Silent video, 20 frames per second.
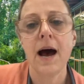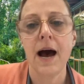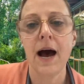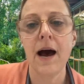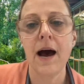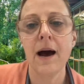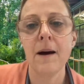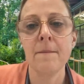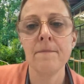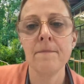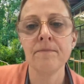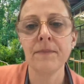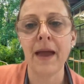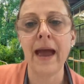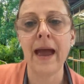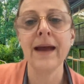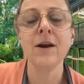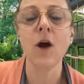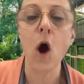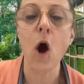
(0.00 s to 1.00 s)

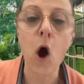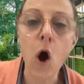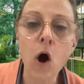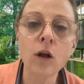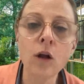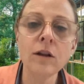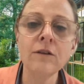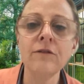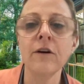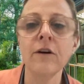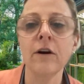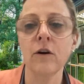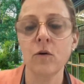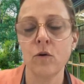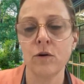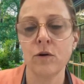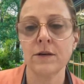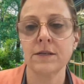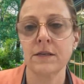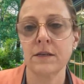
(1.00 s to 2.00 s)
And all of our
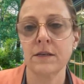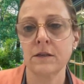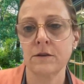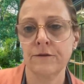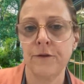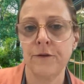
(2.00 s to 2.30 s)
courses